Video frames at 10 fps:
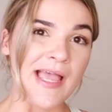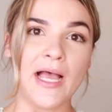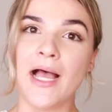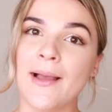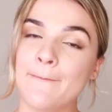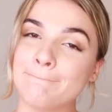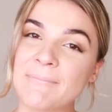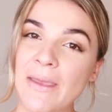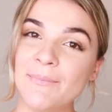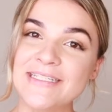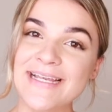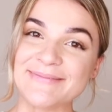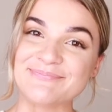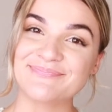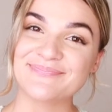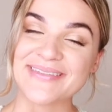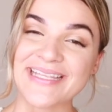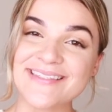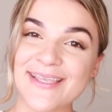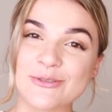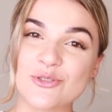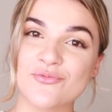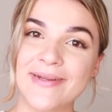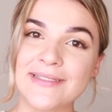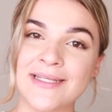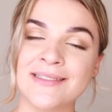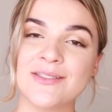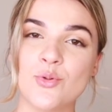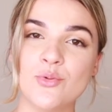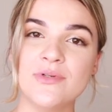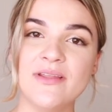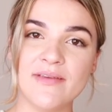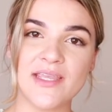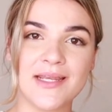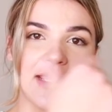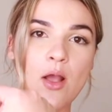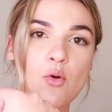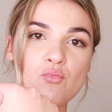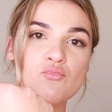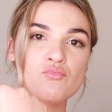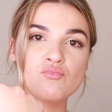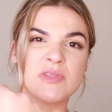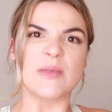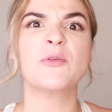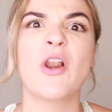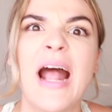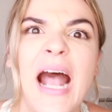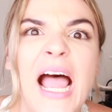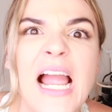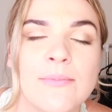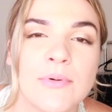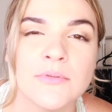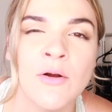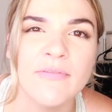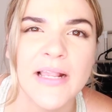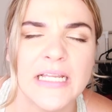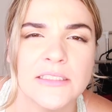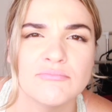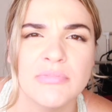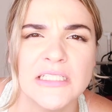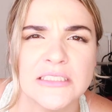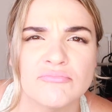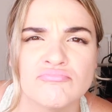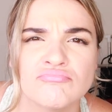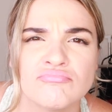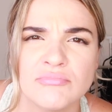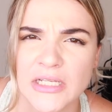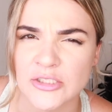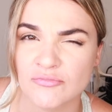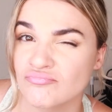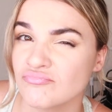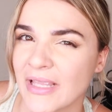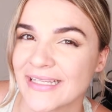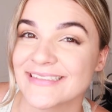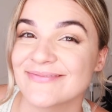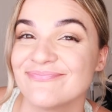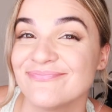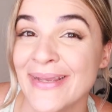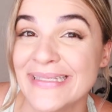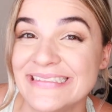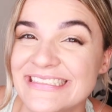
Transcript: But yeah, let's get straight into the video. Subscribe! Don't forget, please, please, thanks, bye.